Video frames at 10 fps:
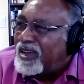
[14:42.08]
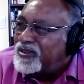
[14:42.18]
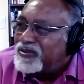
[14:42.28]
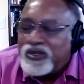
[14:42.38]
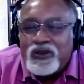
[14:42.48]

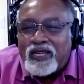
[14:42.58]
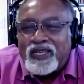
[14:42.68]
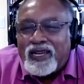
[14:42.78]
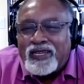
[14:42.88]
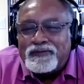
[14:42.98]
don't know.
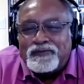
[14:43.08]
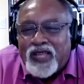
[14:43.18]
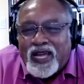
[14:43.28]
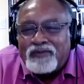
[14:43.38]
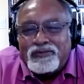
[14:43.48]

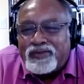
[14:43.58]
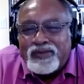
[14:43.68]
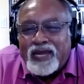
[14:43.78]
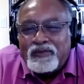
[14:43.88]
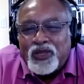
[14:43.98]

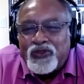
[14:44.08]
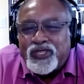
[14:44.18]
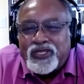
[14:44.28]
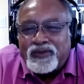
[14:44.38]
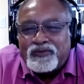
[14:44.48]
I'm loath
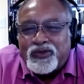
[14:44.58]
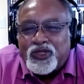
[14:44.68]
to